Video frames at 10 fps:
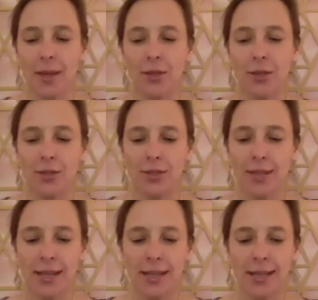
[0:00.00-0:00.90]

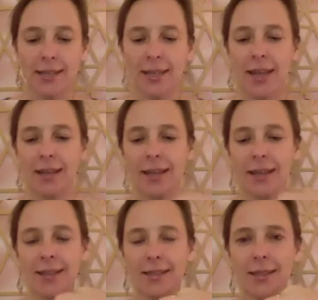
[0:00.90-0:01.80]
Second is that
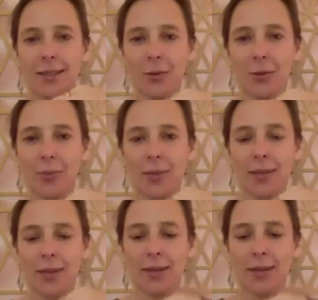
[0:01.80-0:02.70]
this little
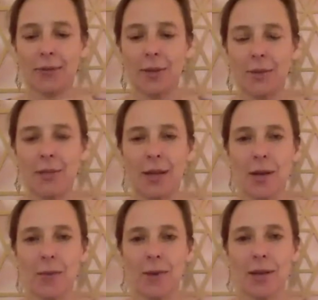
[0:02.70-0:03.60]
bit that flips
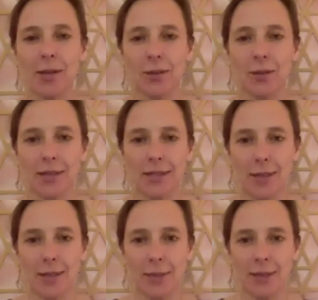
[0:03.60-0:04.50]
up and you can
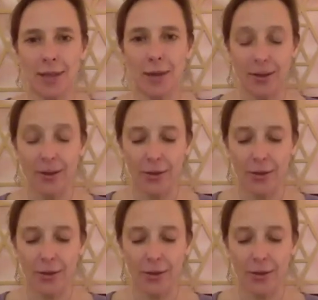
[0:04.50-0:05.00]
take the pencil out,